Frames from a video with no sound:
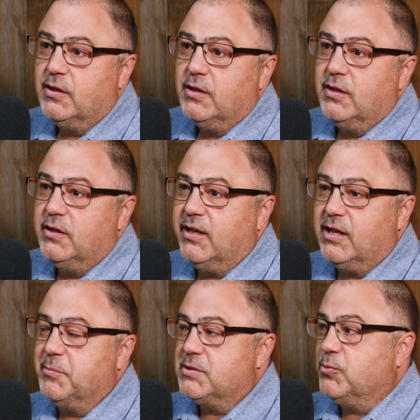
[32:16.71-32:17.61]
Yeah, you can't
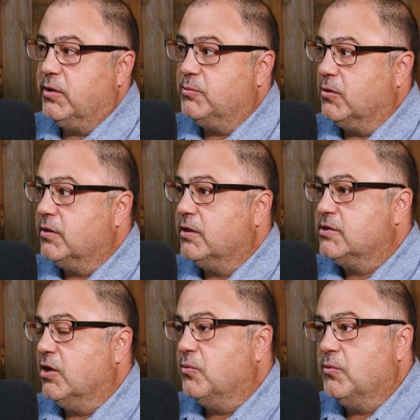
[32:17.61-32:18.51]
get much more inward, and
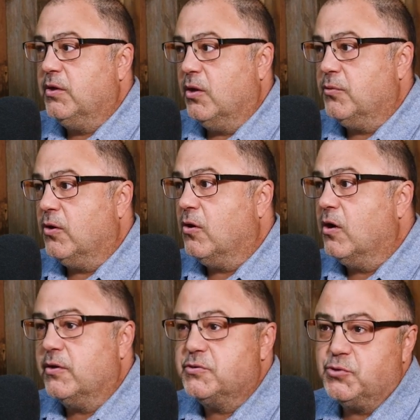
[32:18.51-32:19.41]
so you know there
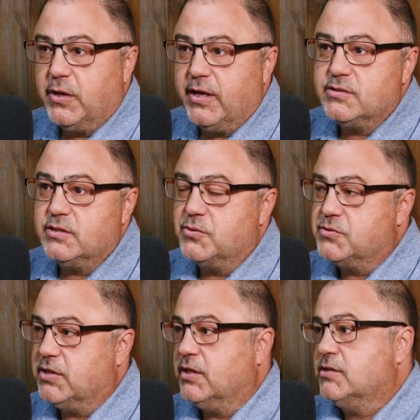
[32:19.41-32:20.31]
are those trends and those
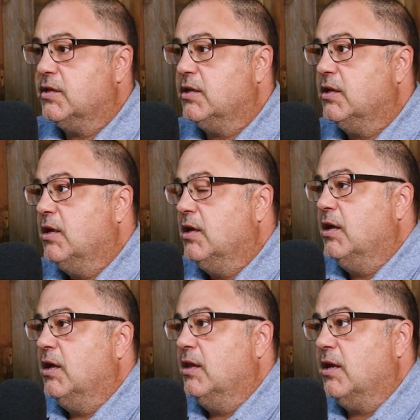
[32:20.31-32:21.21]
things that
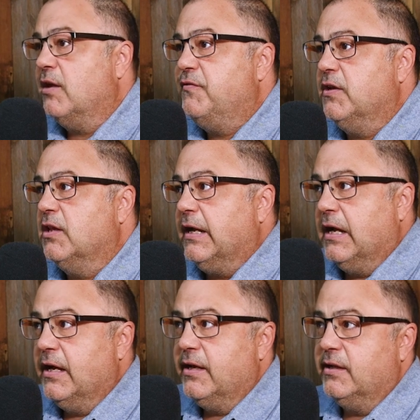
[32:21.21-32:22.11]
that I feel like
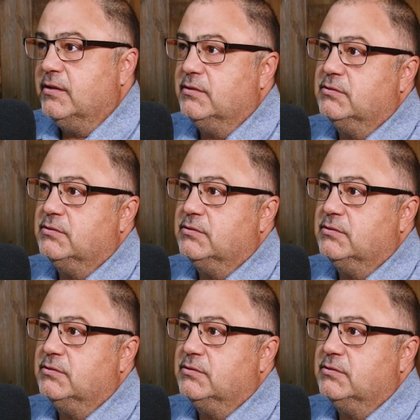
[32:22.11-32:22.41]
I.